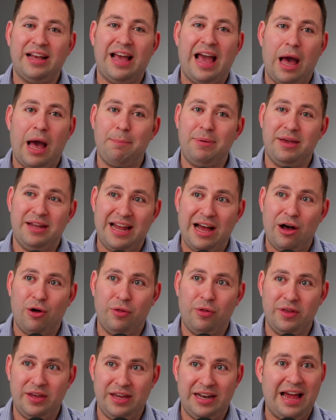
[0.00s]
happy, and
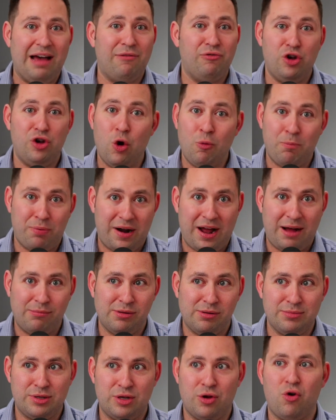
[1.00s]
healthy and have no
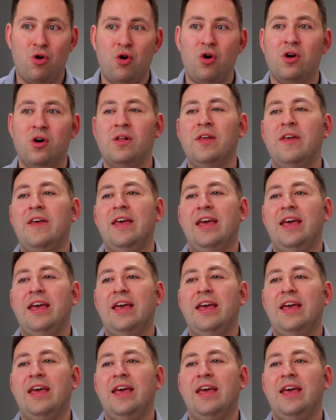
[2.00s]
problems at all.